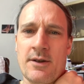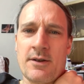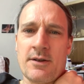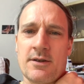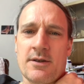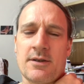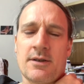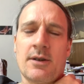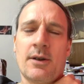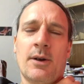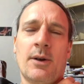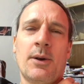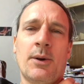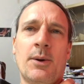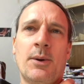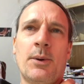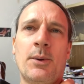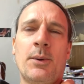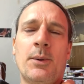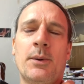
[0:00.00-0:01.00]
So,
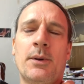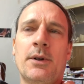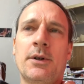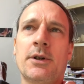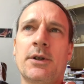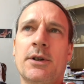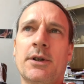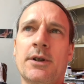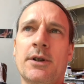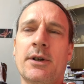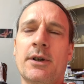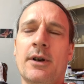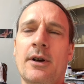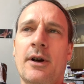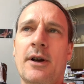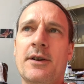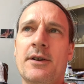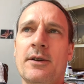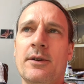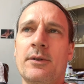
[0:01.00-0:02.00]

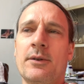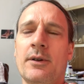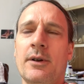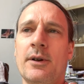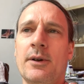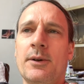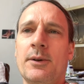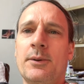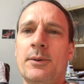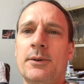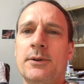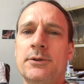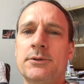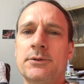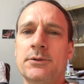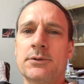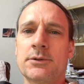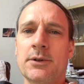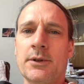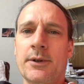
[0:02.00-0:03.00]
I don't know.
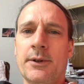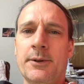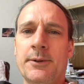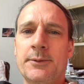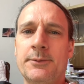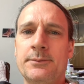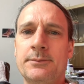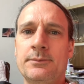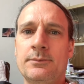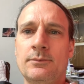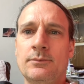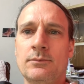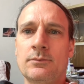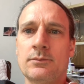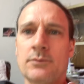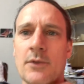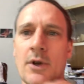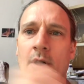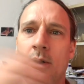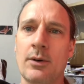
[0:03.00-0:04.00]
Um,
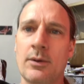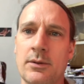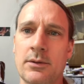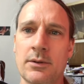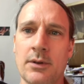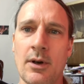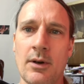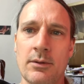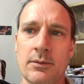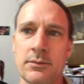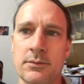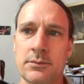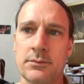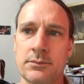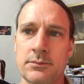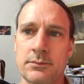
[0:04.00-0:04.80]
oh, oh.